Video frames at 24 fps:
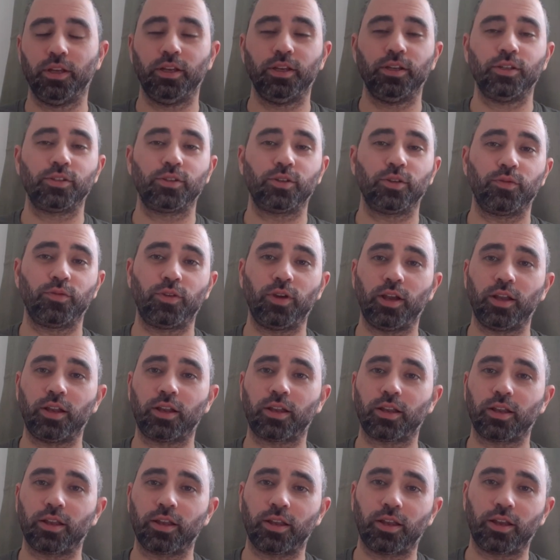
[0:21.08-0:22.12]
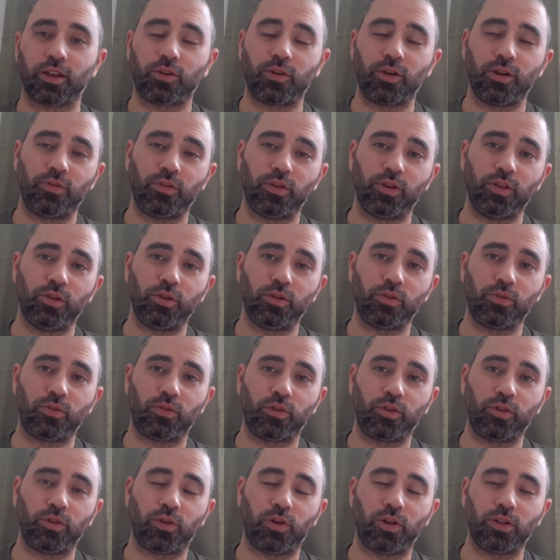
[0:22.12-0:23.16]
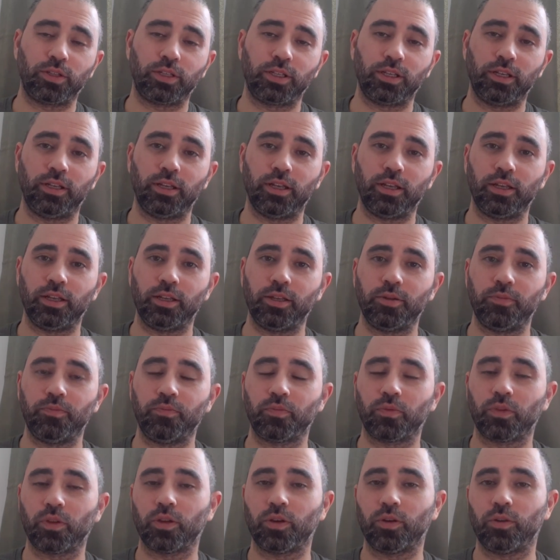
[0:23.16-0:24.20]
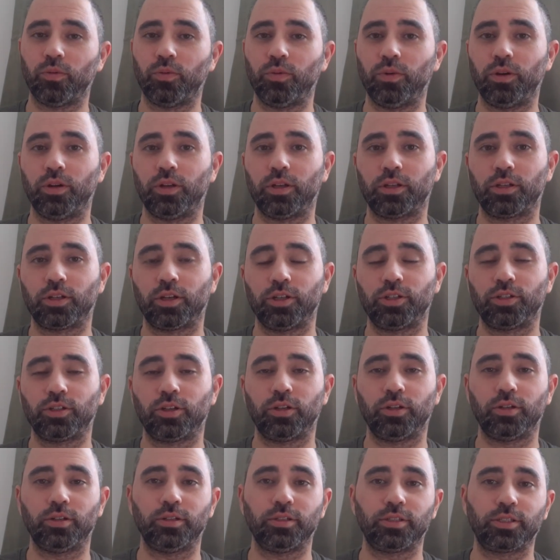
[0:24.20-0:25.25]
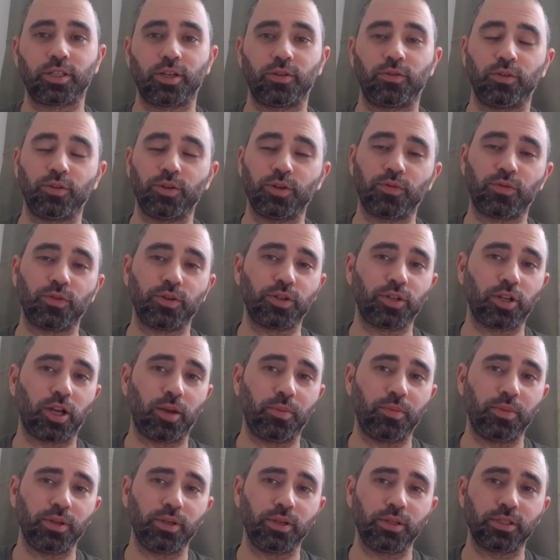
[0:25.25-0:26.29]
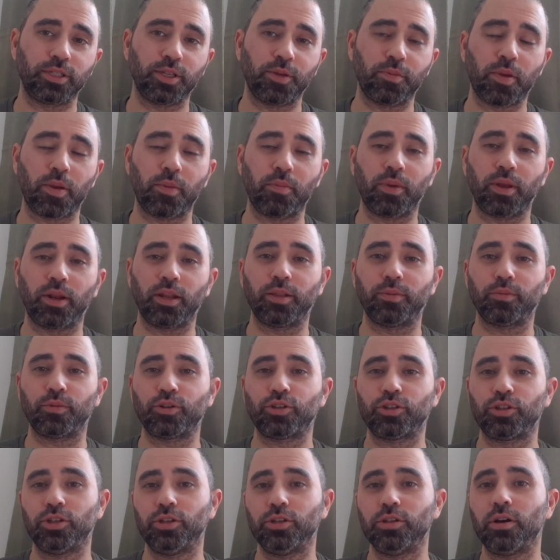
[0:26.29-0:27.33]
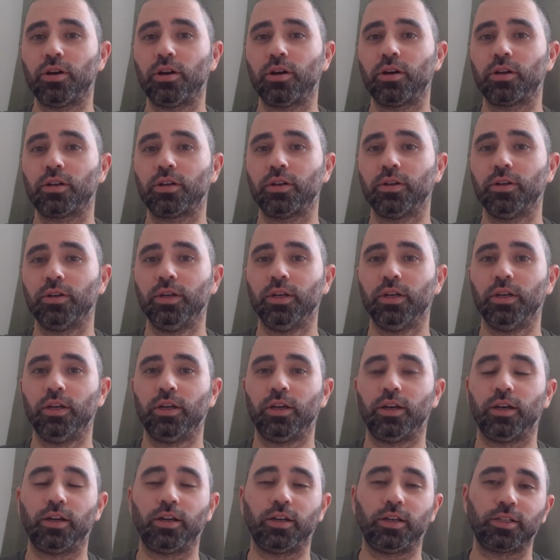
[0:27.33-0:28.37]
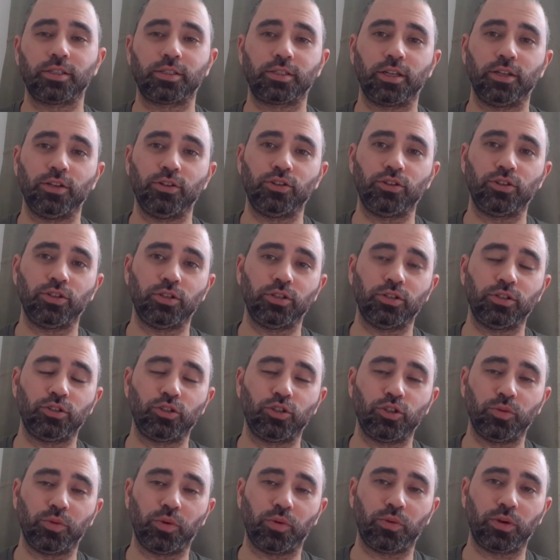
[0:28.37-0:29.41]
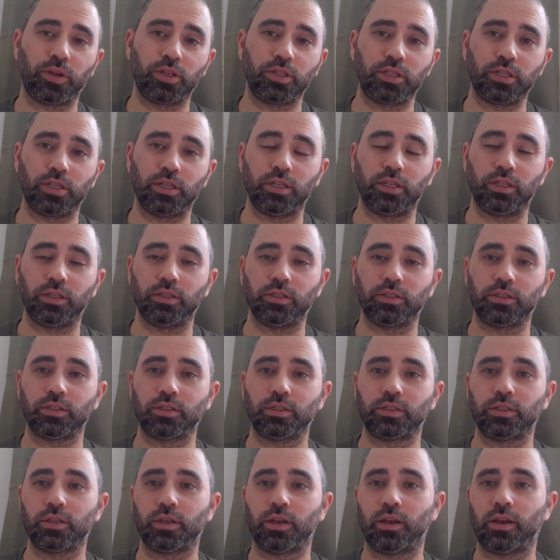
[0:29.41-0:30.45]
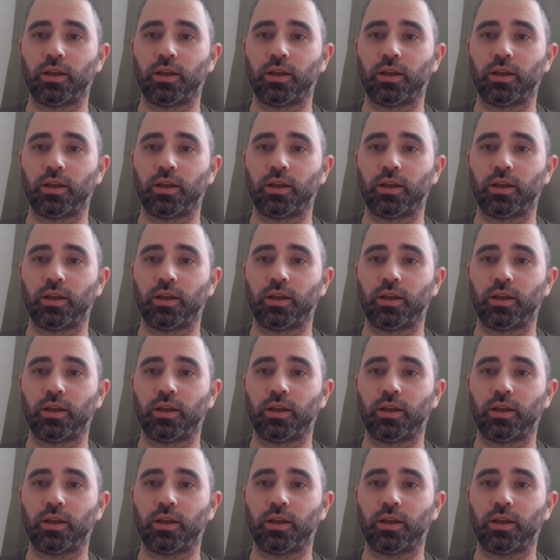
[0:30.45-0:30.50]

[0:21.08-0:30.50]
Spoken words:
So I've got a great video for you all today. We're going to touch on several different topics, Imam Mahdi the Mashiach, Ascension, Human Resonance.